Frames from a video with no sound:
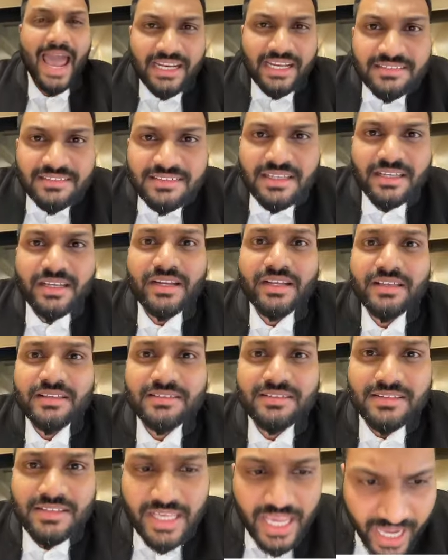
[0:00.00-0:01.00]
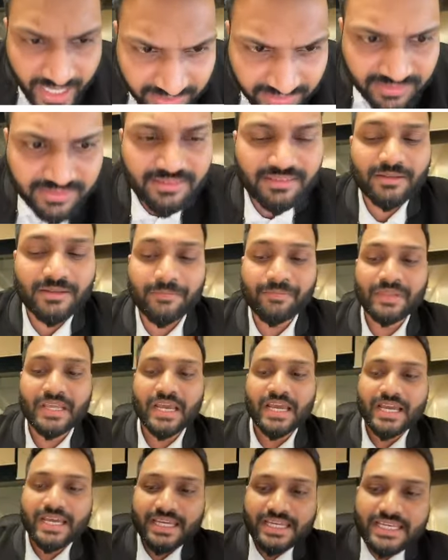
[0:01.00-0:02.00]
answer is yes,
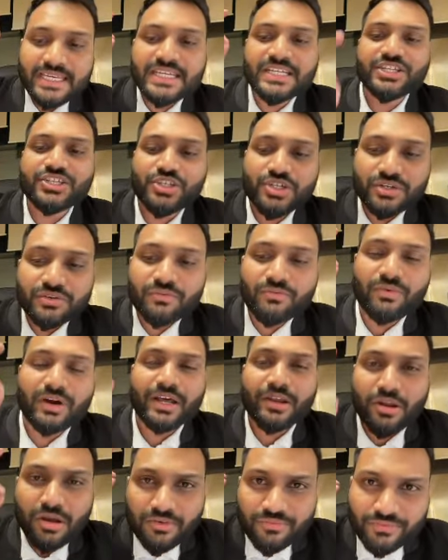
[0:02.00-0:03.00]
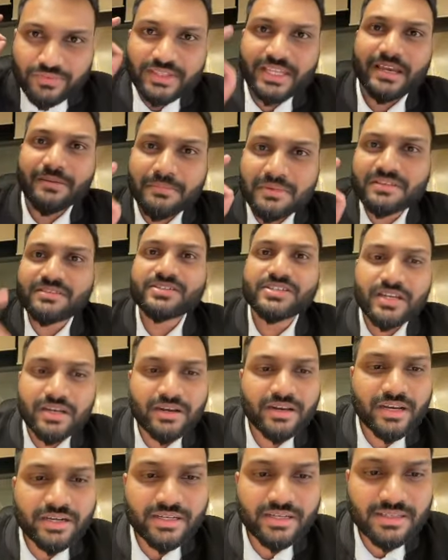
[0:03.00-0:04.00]
each one of them is
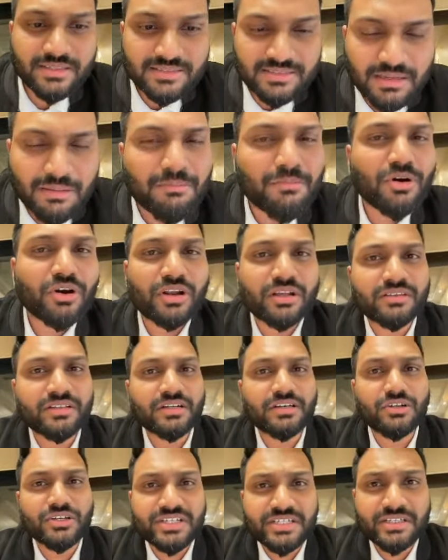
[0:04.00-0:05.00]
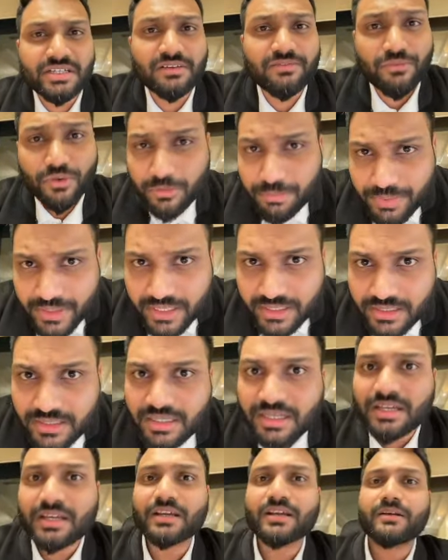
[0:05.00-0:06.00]
generating some or other digital footprint,
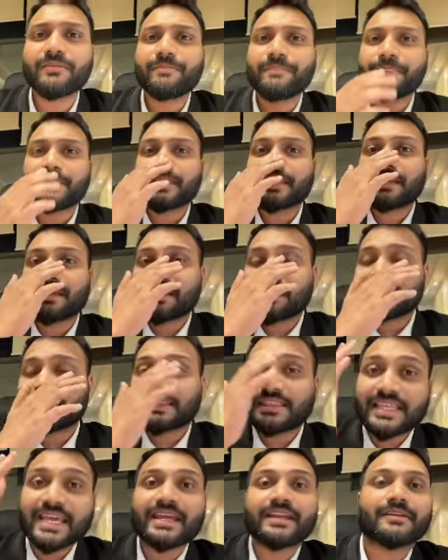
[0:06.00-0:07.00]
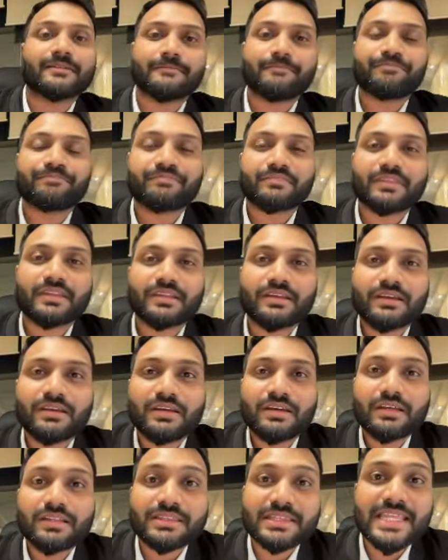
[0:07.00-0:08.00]
then
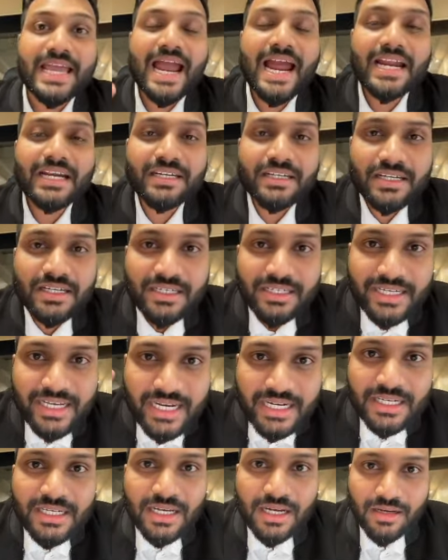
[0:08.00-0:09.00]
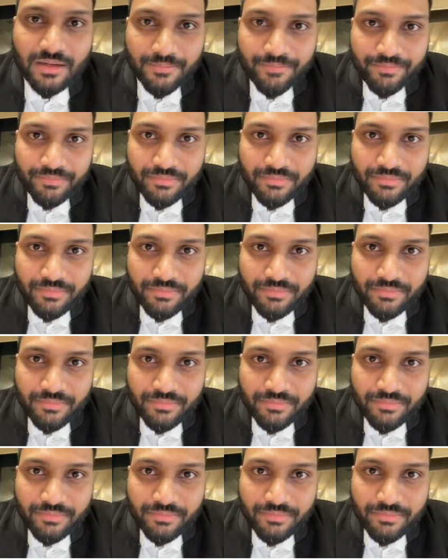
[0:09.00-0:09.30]
that data